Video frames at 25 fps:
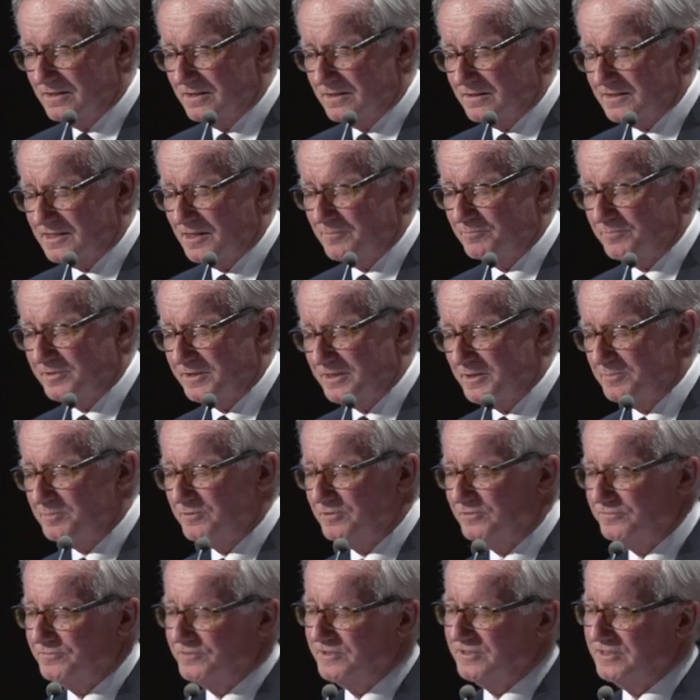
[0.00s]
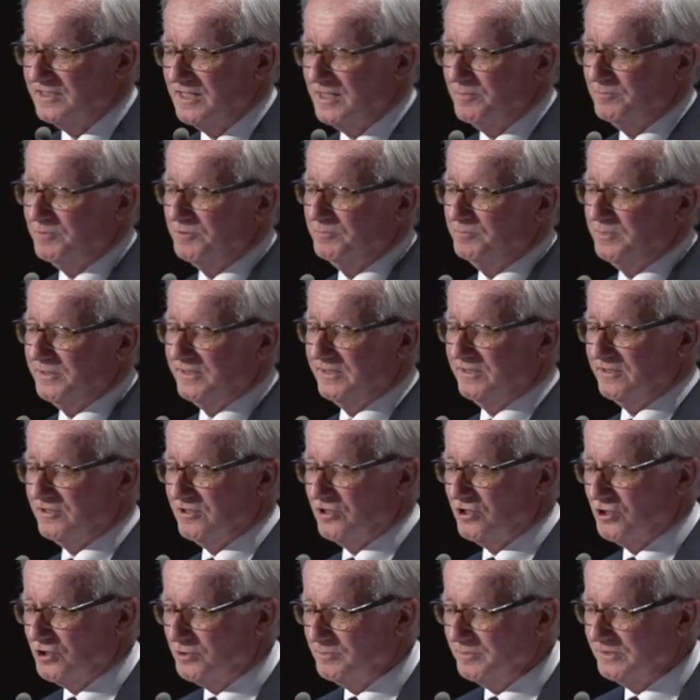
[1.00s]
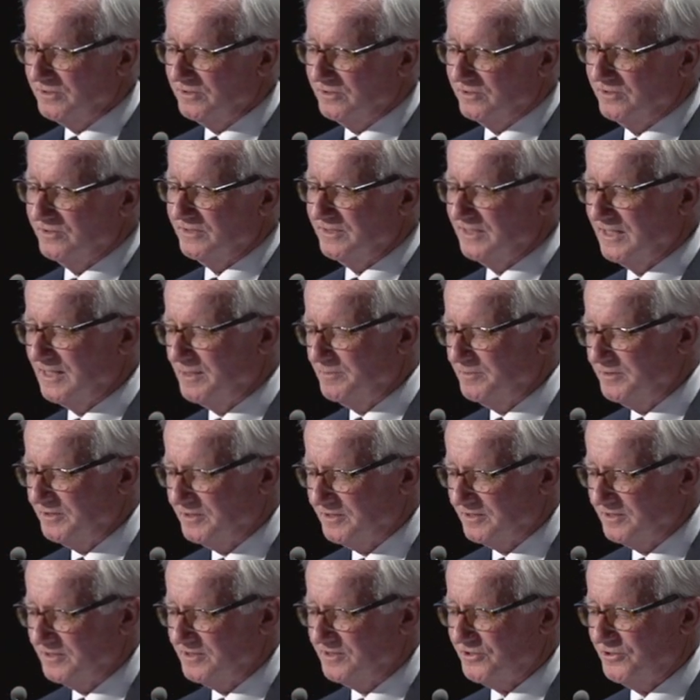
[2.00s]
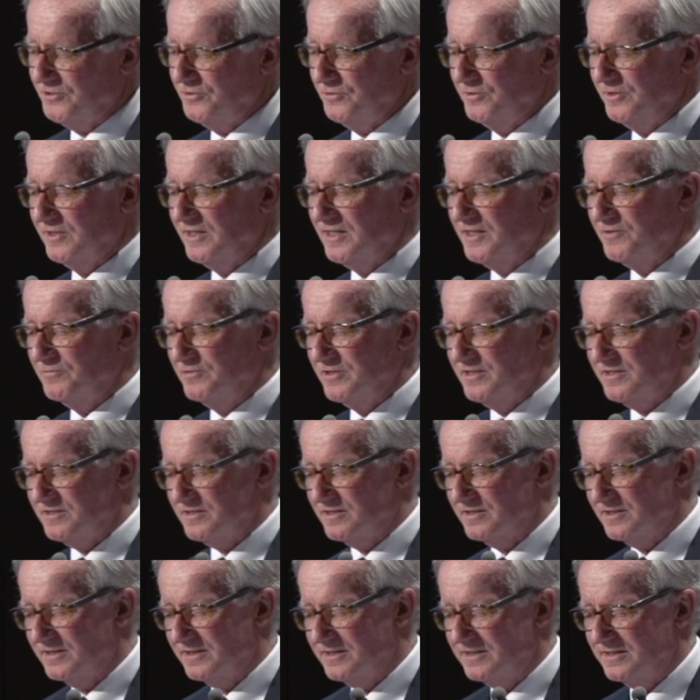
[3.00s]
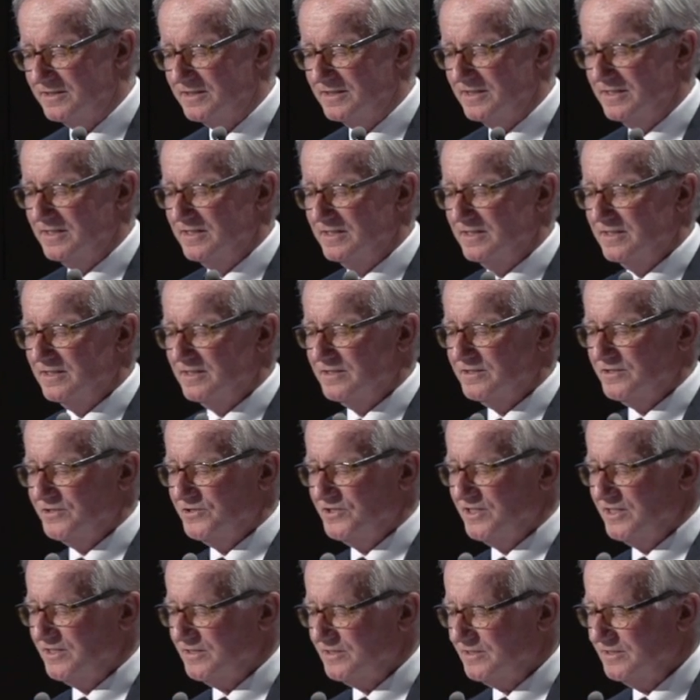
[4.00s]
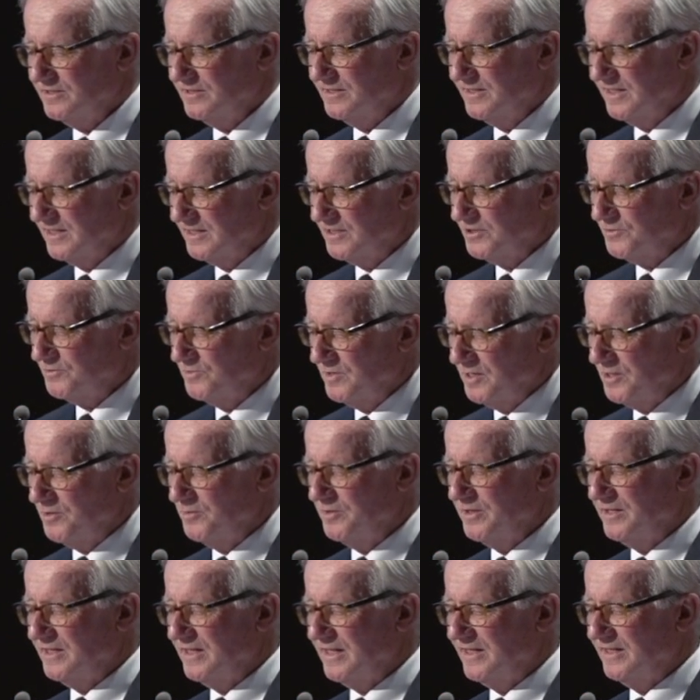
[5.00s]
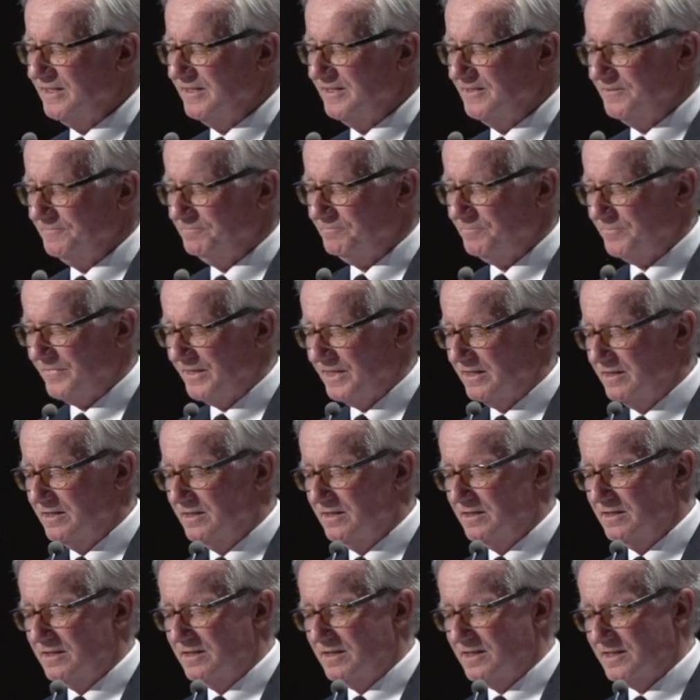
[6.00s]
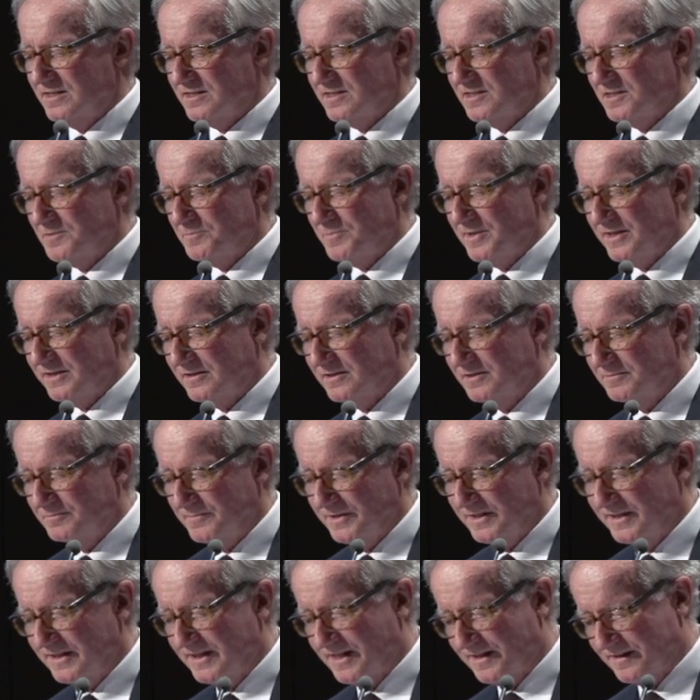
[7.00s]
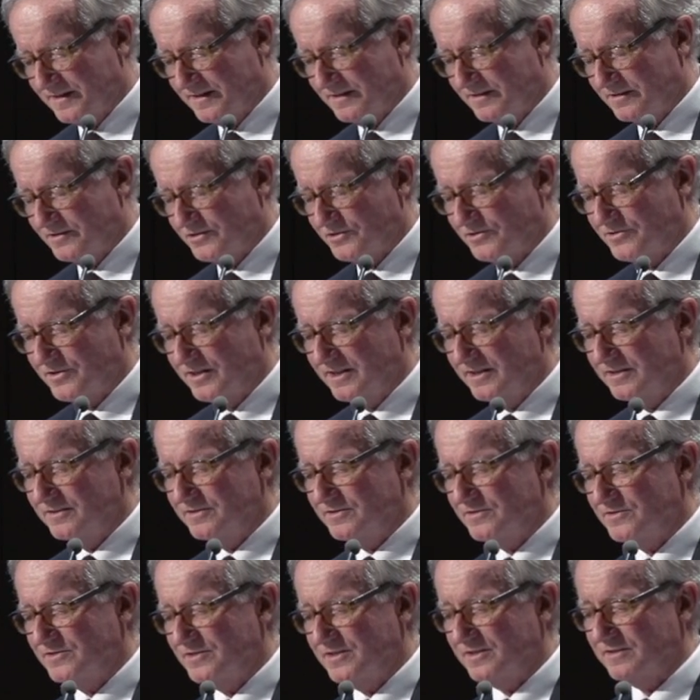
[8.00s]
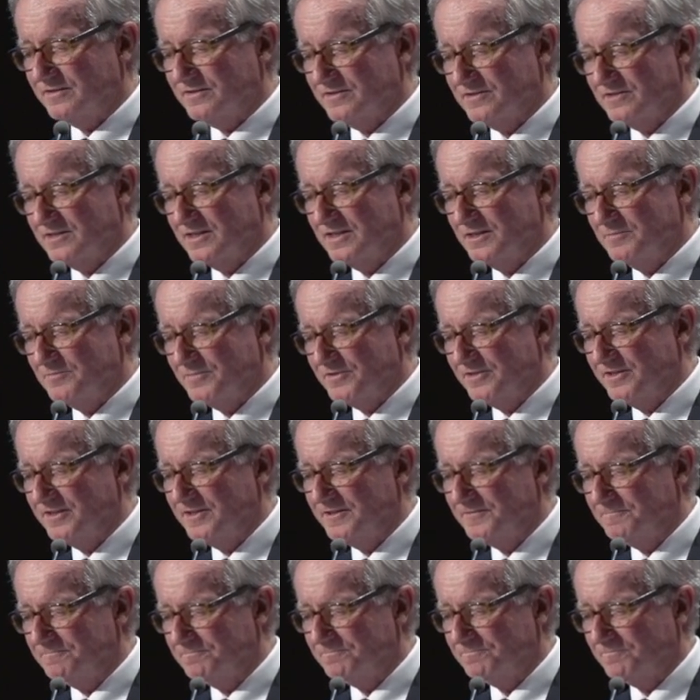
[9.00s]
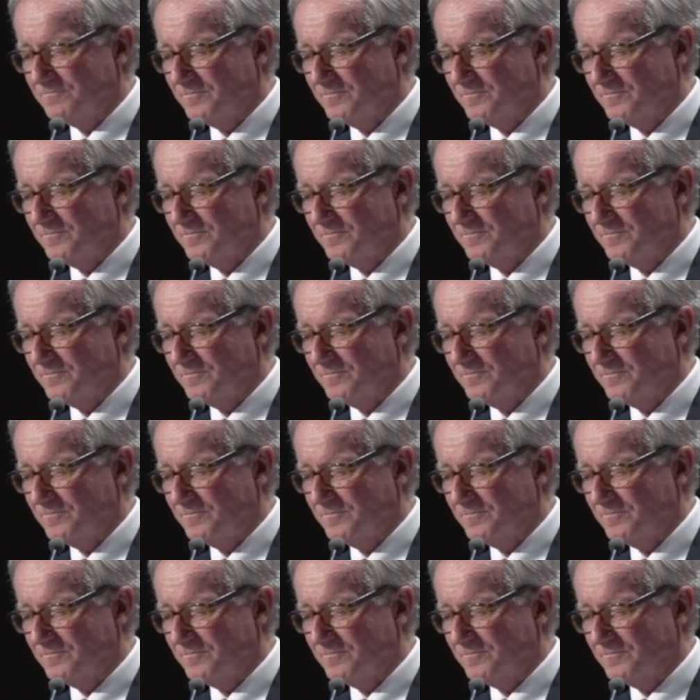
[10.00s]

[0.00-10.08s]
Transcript: Some people, for example, Peter Coleman on the ABC's Q&A recently, suggested that is where we're heading. I suspect that many other Australians think the same thing.